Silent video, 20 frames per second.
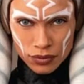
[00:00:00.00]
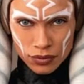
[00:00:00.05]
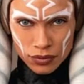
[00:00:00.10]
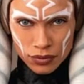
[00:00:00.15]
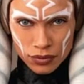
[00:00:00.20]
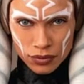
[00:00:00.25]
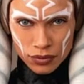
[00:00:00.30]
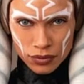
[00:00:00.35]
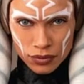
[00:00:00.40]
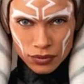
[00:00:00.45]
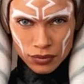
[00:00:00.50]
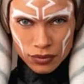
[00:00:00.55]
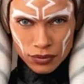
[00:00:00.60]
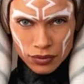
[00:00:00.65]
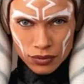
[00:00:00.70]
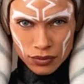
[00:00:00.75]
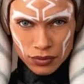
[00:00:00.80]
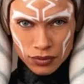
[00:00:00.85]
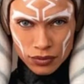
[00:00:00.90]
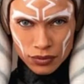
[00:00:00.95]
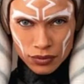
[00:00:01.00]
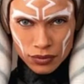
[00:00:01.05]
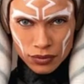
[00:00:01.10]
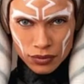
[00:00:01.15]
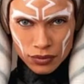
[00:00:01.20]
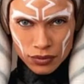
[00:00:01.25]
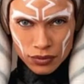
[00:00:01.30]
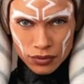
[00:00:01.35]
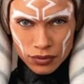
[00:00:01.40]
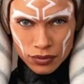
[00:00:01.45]

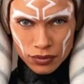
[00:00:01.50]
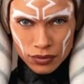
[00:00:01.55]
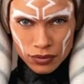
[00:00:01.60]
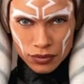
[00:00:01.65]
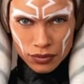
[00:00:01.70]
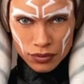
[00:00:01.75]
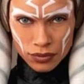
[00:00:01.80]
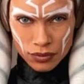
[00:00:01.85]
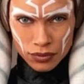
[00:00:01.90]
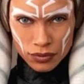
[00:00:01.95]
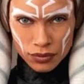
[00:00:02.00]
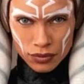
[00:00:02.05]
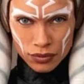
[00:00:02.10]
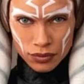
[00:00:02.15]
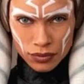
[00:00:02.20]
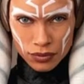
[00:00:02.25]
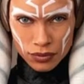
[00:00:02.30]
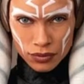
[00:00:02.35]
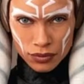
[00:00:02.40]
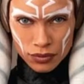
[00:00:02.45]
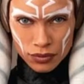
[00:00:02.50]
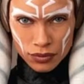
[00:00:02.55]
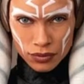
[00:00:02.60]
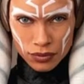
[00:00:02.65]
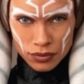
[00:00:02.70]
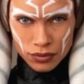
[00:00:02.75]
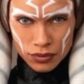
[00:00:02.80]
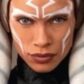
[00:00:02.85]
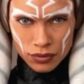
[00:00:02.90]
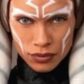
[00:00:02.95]

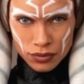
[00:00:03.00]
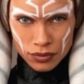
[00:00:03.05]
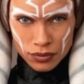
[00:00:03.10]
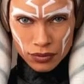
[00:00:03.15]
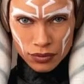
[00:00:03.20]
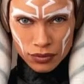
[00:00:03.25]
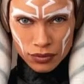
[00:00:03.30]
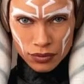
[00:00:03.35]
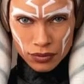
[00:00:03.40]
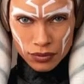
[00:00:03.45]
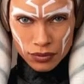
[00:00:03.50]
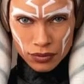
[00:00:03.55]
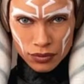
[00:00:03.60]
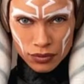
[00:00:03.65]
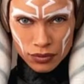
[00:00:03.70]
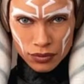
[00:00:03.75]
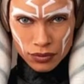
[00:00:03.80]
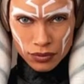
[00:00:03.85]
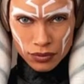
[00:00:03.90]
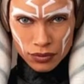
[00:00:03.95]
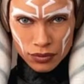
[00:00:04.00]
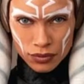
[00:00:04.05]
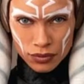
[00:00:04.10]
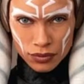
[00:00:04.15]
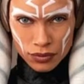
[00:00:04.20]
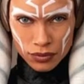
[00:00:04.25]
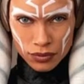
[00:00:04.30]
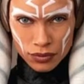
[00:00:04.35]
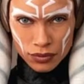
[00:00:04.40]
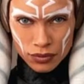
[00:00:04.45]

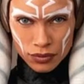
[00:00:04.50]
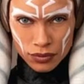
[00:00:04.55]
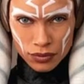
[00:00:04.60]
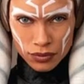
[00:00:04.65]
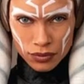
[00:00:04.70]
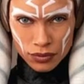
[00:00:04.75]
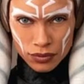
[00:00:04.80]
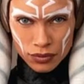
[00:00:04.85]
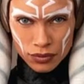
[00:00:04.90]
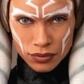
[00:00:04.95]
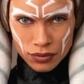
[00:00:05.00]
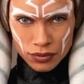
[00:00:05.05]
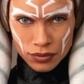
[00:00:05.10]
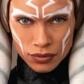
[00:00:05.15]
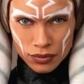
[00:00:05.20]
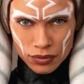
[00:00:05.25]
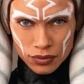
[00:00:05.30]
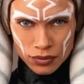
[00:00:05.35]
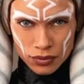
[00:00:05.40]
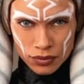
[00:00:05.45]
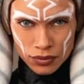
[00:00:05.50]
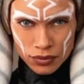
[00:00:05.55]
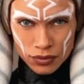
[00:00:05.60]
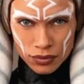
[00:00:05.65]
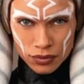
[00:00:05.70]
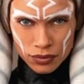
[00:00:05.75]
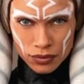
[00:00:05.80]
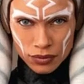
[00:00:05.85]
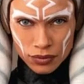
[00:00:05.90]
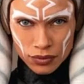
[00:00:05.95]

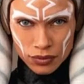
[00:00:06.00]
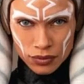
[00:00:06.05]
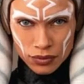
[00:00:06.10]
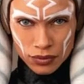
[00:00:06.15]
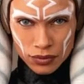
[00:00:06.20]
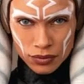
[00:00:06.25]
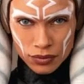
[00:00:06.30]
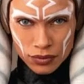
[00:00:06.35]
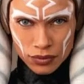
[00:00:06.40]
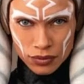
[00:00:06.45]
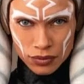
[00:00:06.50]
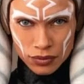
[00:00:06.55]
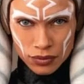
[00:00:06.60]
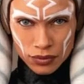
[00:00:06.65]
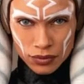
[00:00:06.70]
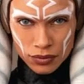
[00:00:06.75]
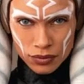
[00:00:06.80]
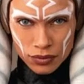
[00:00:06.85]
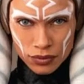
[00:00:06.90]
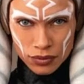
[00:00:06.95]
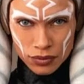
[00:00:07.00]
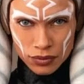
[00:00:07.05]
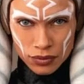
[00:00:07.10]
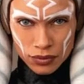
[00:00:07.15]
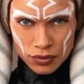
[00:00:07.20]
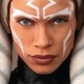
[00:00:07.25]
This person isn't speaking.